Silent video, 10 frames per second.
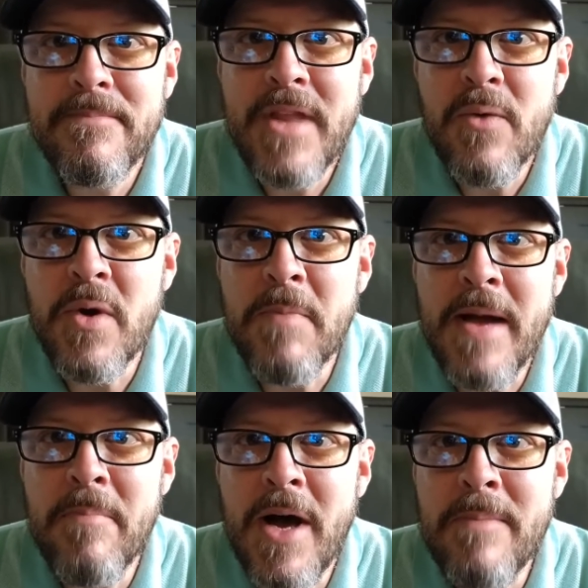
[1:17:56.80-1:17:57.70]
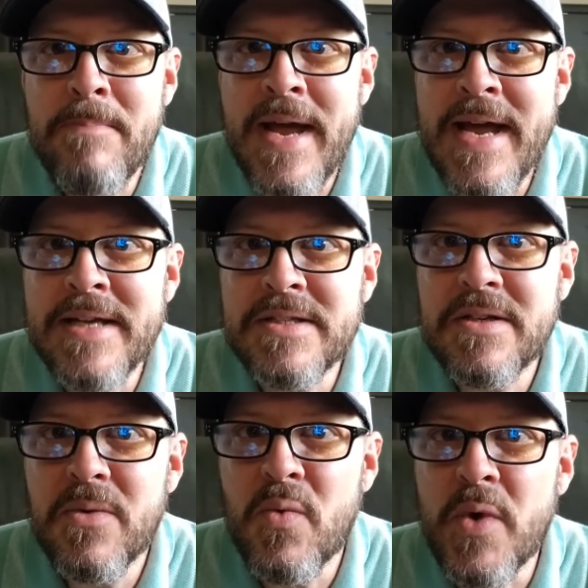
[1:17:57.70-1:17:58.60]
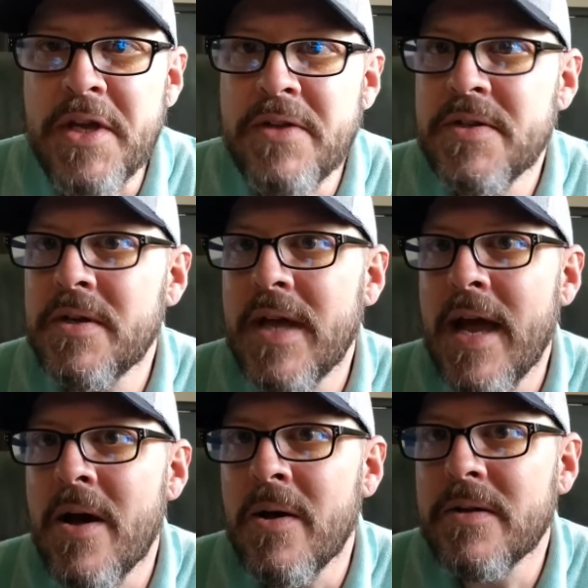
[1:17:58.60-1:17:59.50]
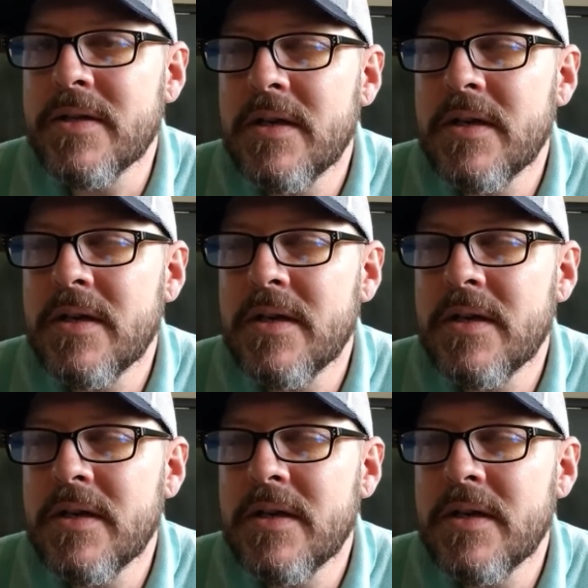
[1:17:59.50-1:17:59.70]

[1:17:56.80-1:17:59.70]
When my mom passed, we took out